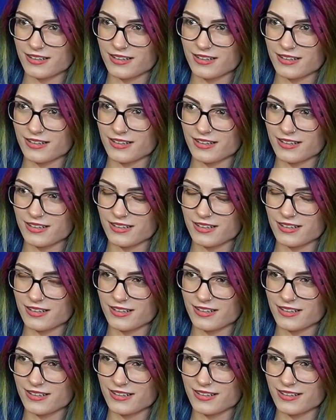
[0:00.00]

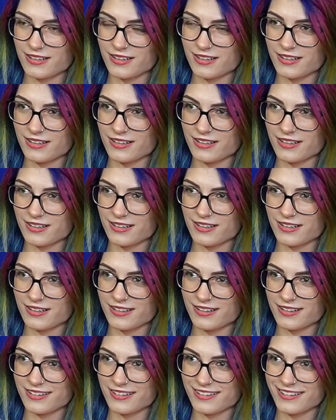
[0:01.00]

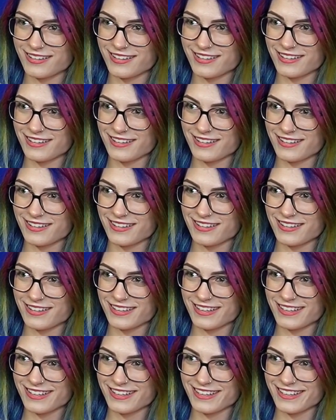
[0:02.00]

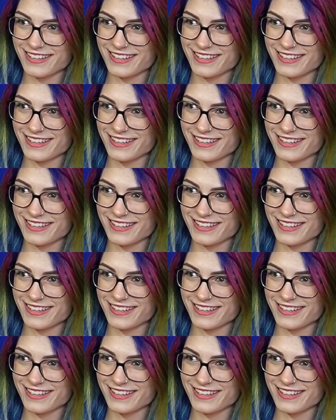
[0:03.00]
No one is speaking in this clip.